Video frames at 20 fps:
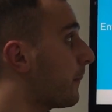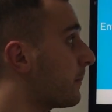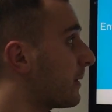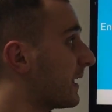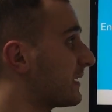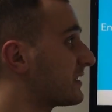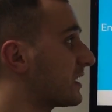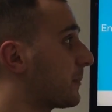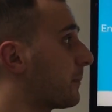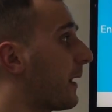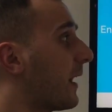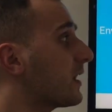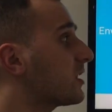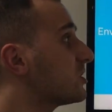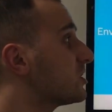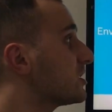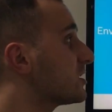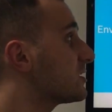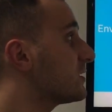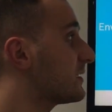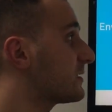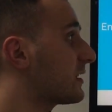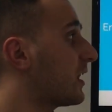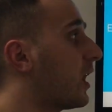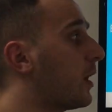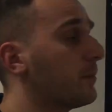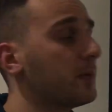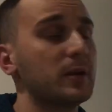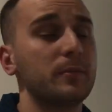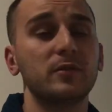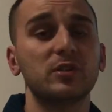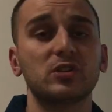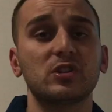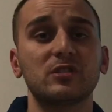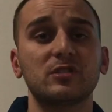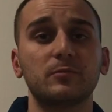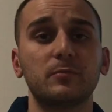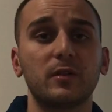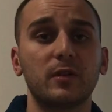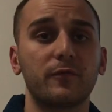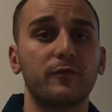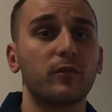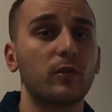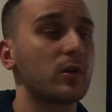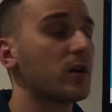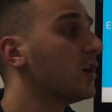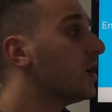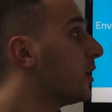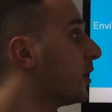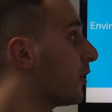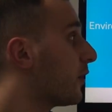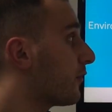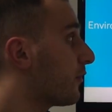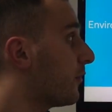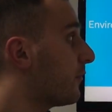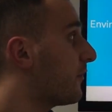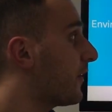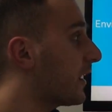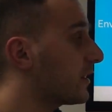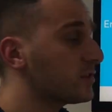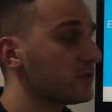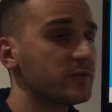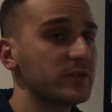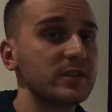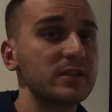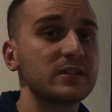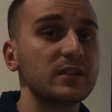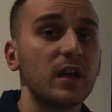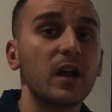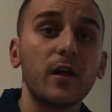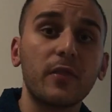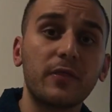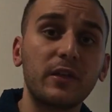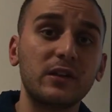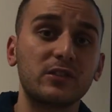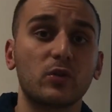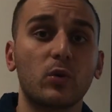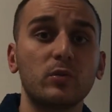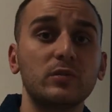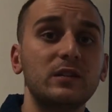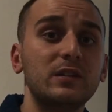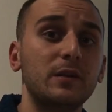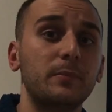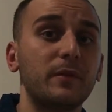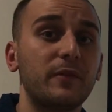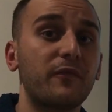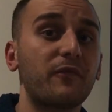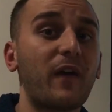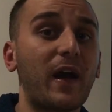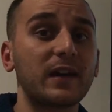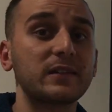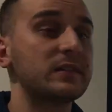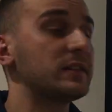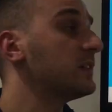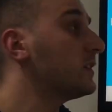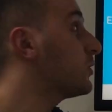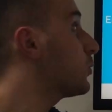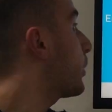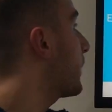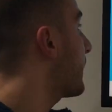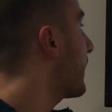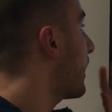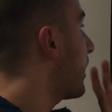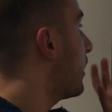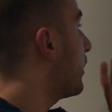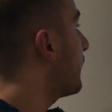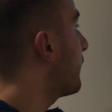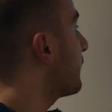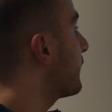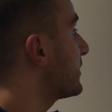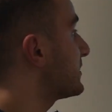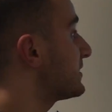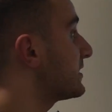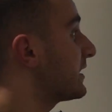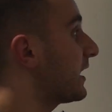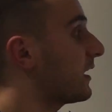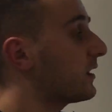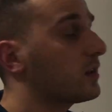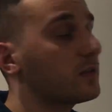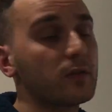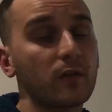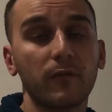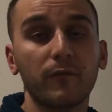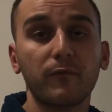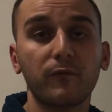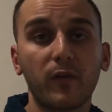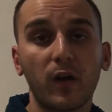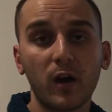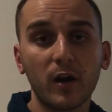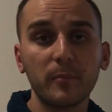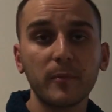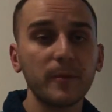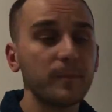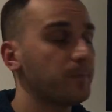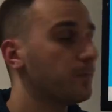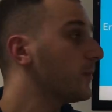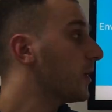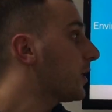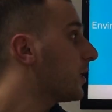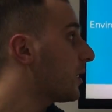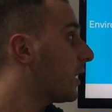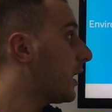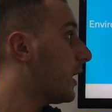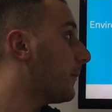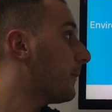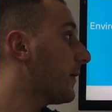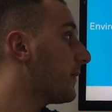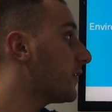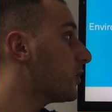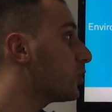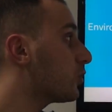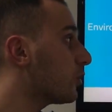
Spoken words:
plastic packaging, less carbon emissions emitted from factories. These all need to be factored in when they are investigating the environment. And then